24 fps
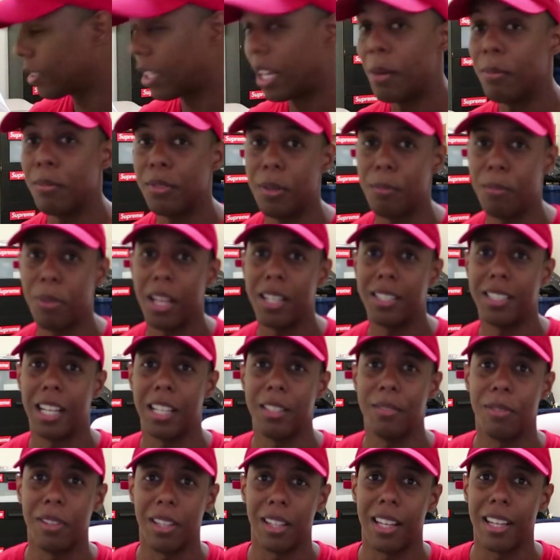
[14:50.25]
I'm
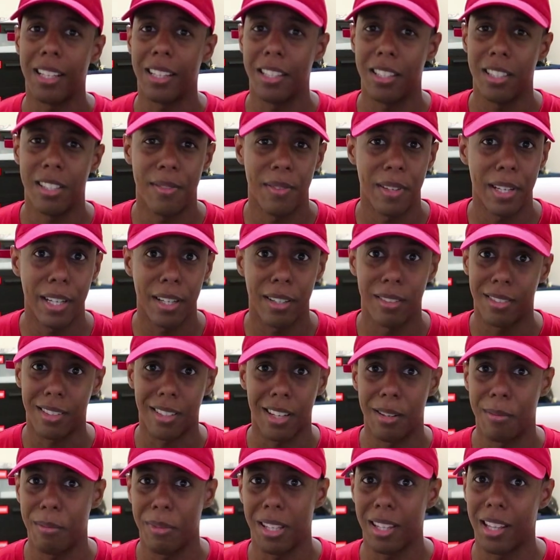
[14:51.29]
apologize for the length of this video. It's
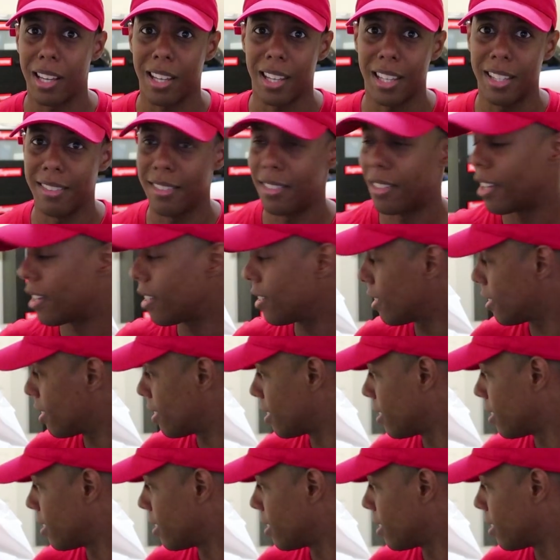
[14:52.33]
gonna be like insane.